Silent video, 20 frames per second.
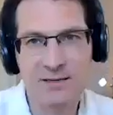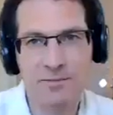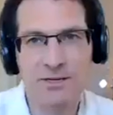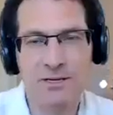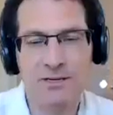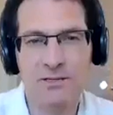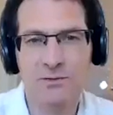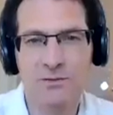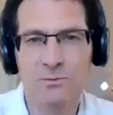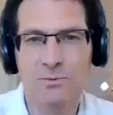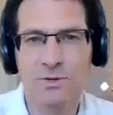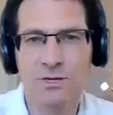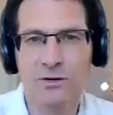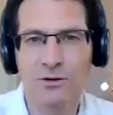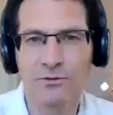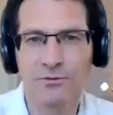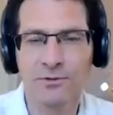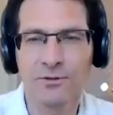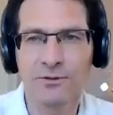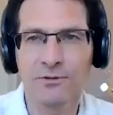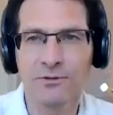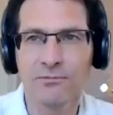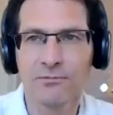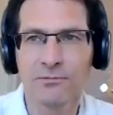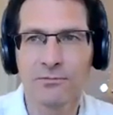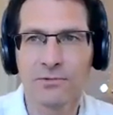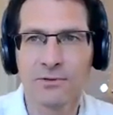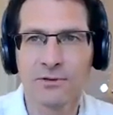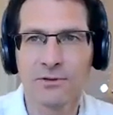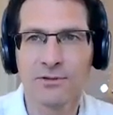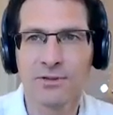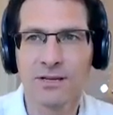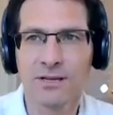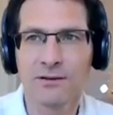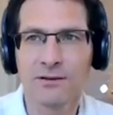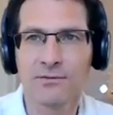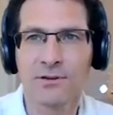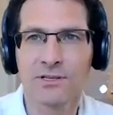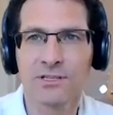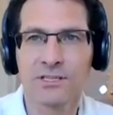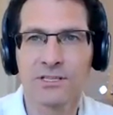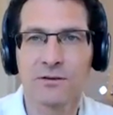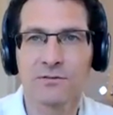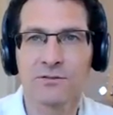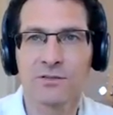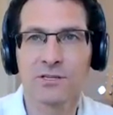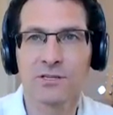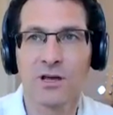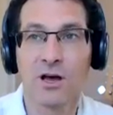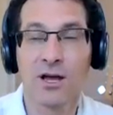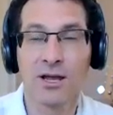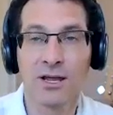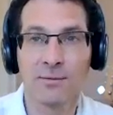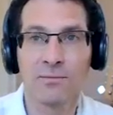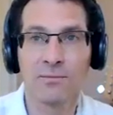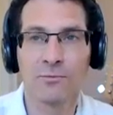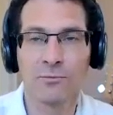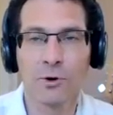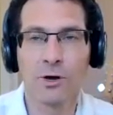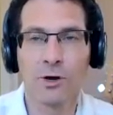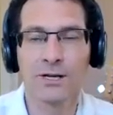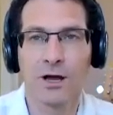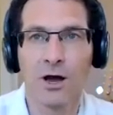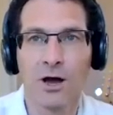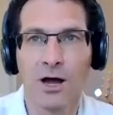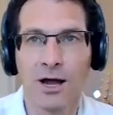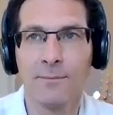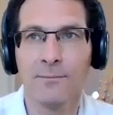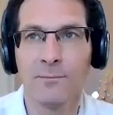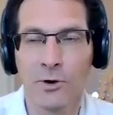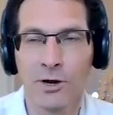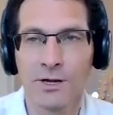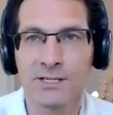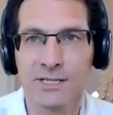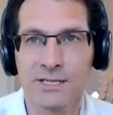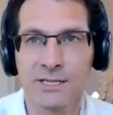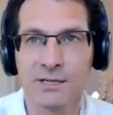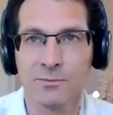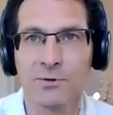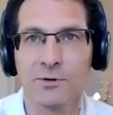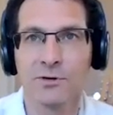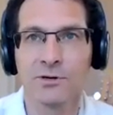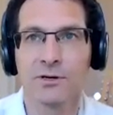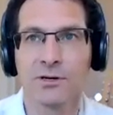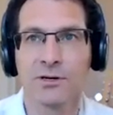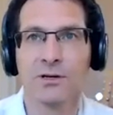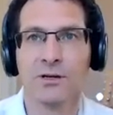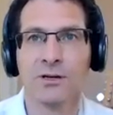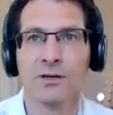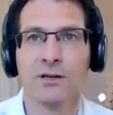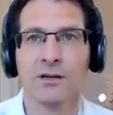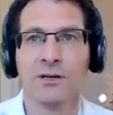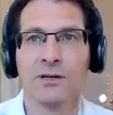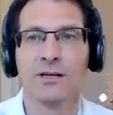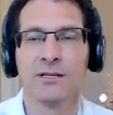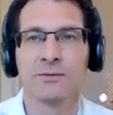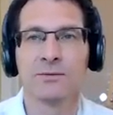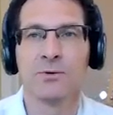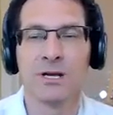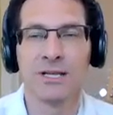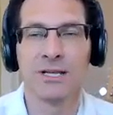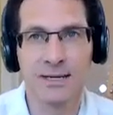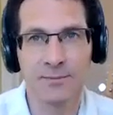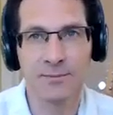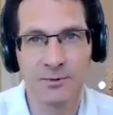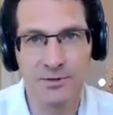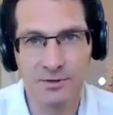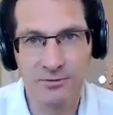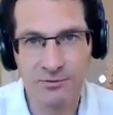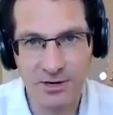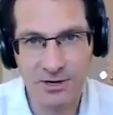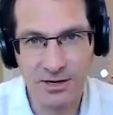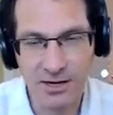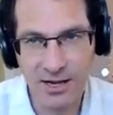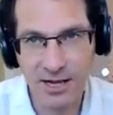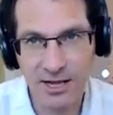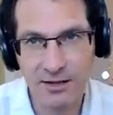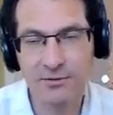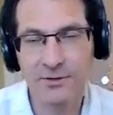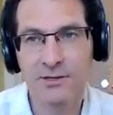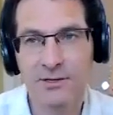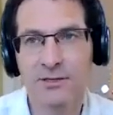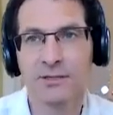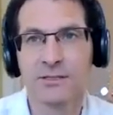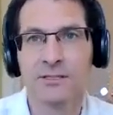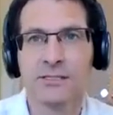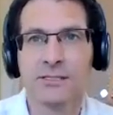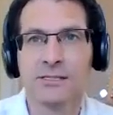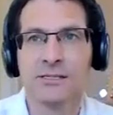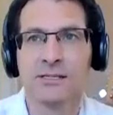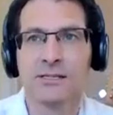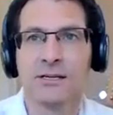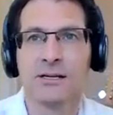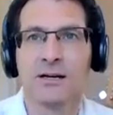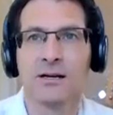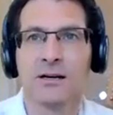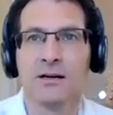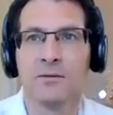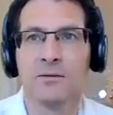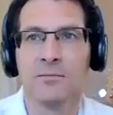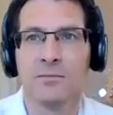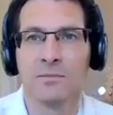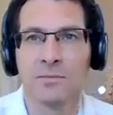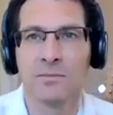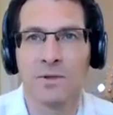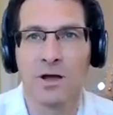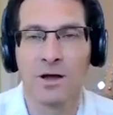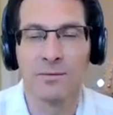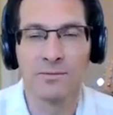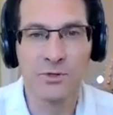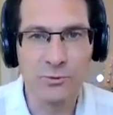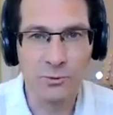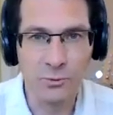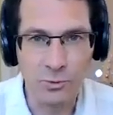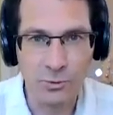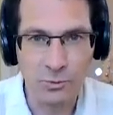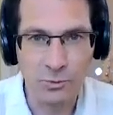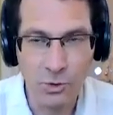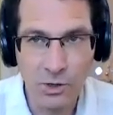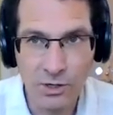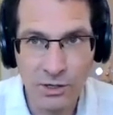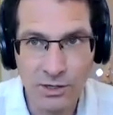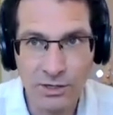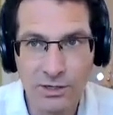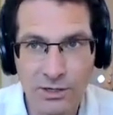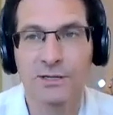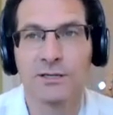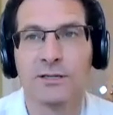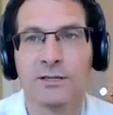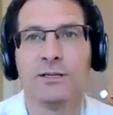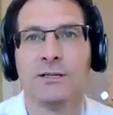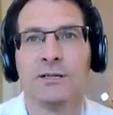Because we often think of ourselves as I'm writing the book. It's my name on the front cover. I'm doing all the work.